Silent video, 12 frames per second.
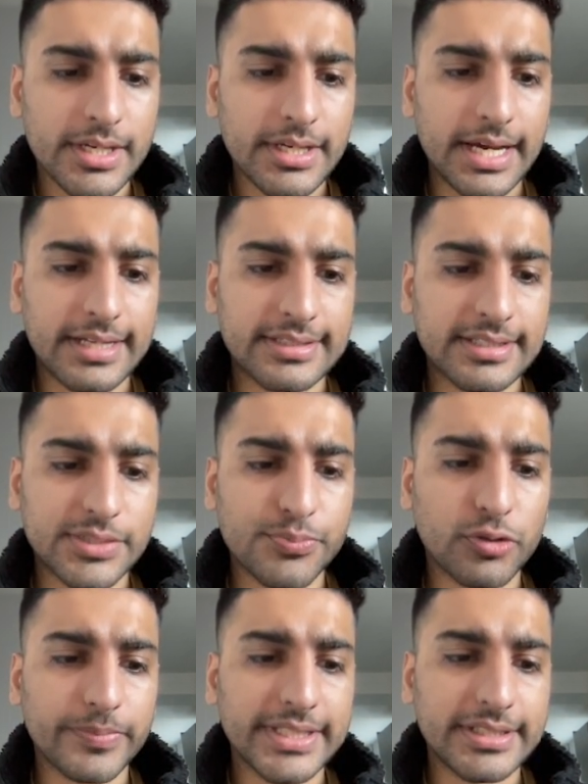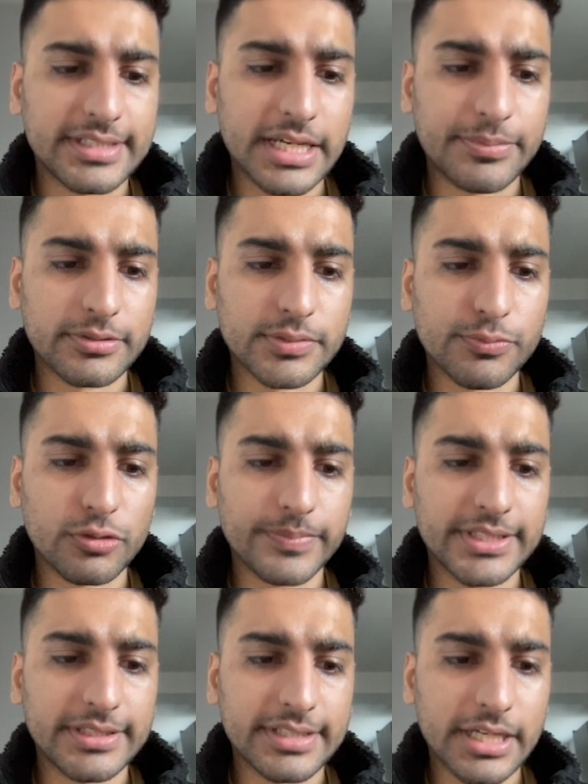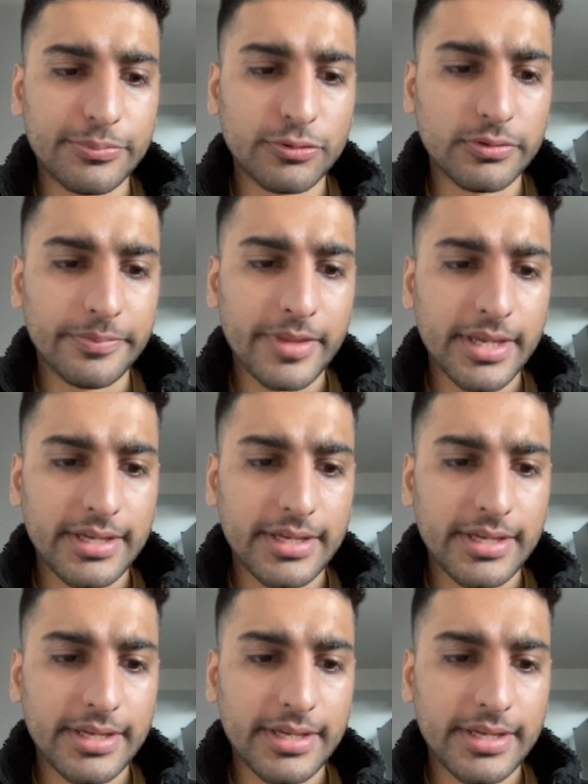And it says small meeting table.